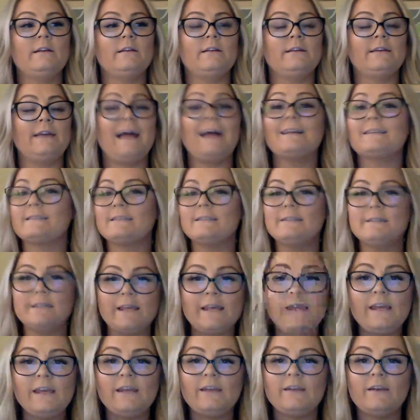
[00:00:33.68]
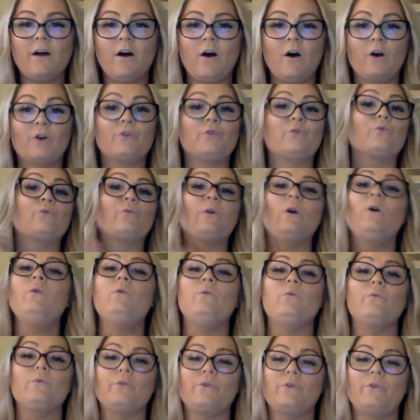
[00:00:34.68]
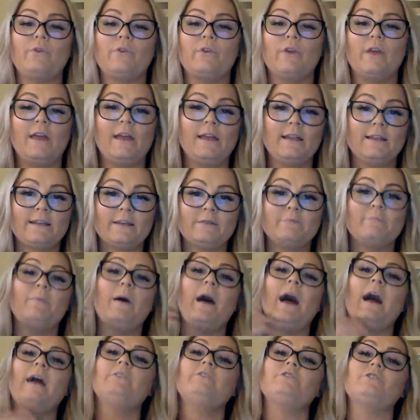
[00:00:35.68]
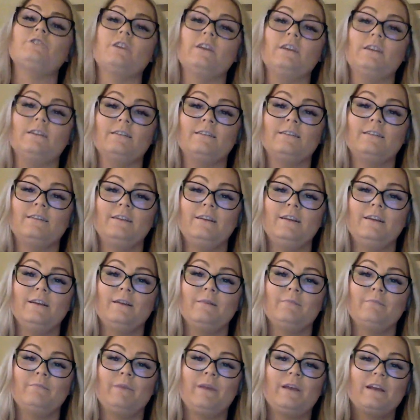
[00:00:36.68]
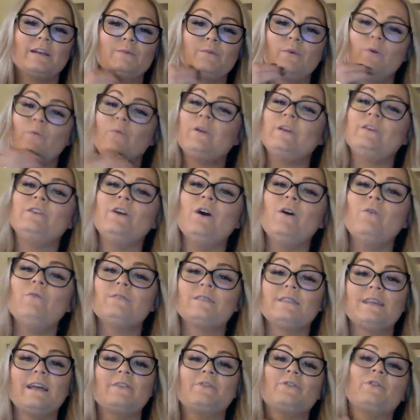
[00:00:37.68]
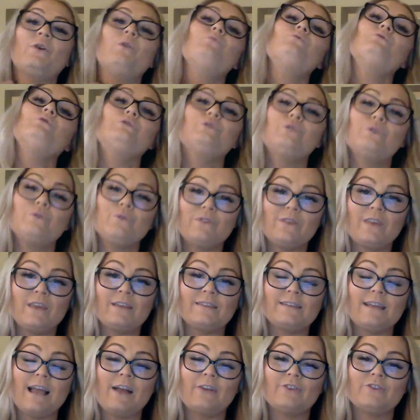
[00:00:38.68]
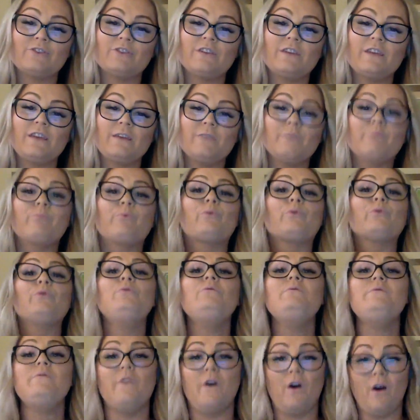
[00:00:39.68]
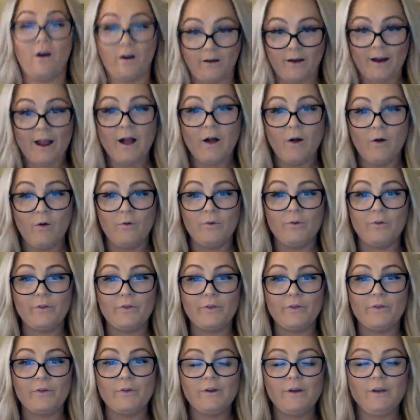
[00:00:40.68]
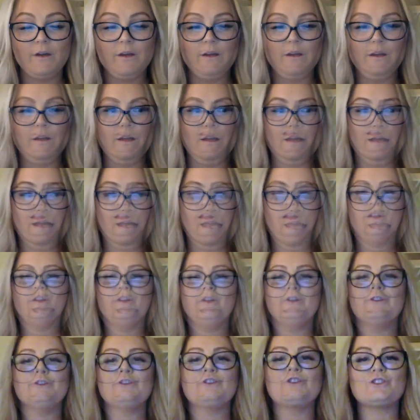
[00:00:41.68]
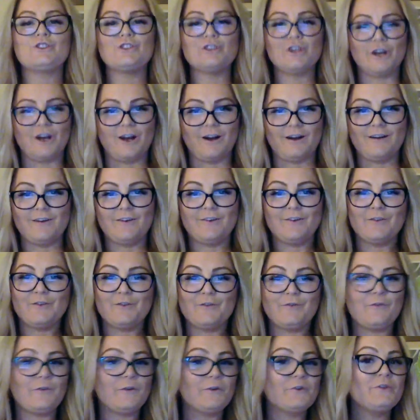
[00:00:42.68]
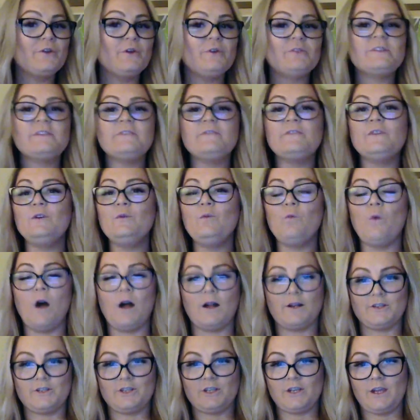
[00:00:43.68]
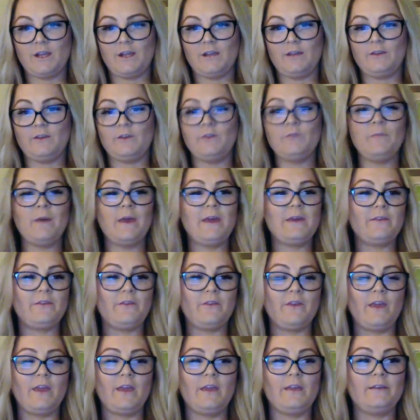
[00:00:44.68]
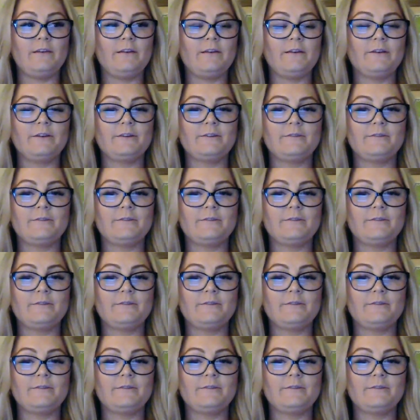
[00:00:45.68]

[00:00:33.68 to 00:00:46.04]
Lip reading: gasoline on growth and compassion, because what we know is that those two things actually improve our health. Sure, for those of you watching, you may think,